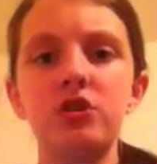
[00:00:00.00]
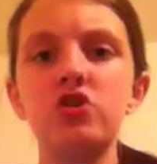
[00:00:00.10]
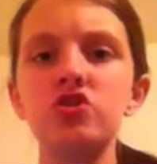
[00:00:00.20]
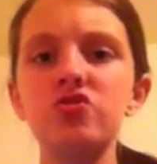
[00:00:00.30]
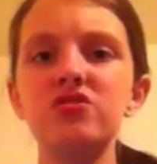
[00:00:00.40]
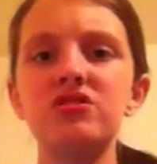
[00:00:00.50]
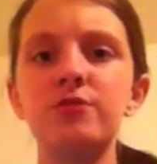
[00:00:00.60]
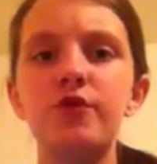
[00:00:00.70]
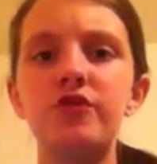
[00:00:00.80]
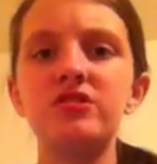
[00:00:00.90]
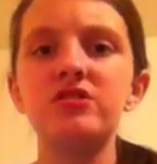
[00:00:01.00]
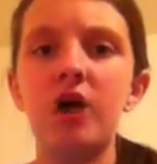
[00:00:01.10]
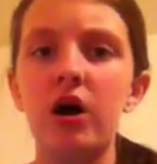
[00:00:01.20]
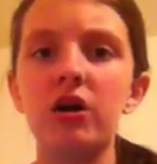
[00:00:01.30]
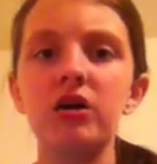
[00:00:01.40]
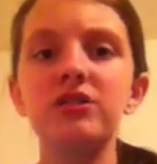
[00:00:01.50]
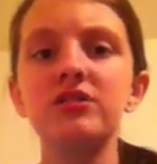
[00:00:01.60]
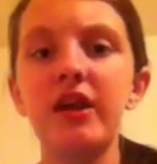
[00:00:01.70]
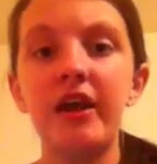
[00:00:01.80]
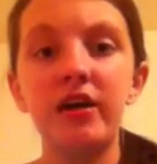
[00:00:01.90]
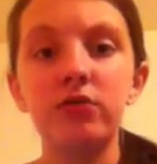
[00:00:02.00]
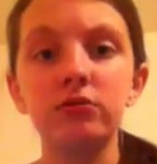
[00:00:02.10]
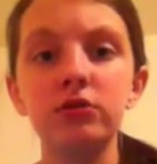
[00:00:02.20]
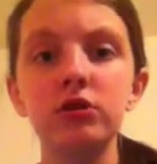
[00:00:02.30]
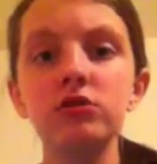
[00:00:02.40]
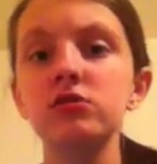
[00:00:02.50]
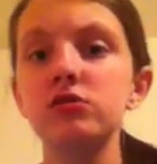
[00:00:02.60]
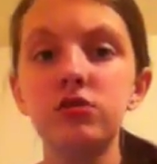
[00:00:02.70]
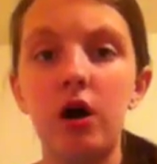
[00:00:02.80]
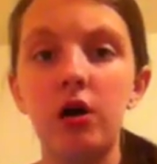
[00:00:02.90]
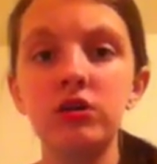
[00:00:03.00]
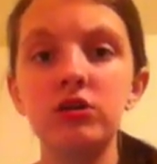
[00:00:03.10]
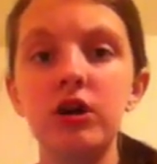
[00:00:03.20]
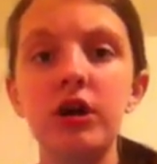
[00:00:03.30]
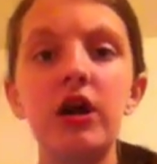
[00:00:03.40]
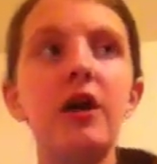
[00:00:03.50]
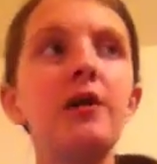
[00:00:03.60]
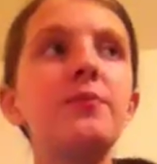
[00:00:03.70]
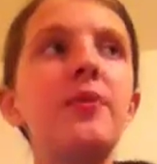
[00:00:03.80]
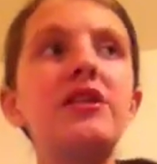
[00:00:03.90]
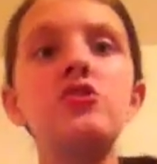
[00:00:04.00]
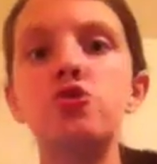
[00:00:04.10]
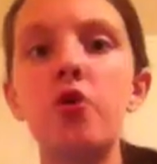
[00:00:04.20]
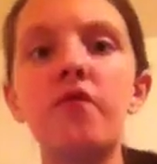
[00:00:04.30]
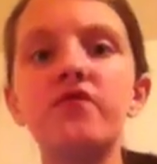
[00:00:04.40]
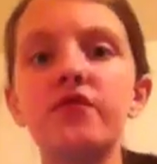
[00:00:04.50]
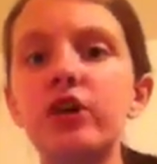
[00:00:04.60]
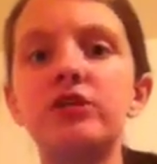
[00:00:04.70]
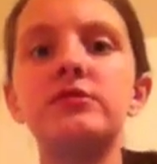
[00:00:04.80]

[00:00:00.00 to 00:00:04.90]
The new Disney movies suck. Tangled sucked. Made no friggin'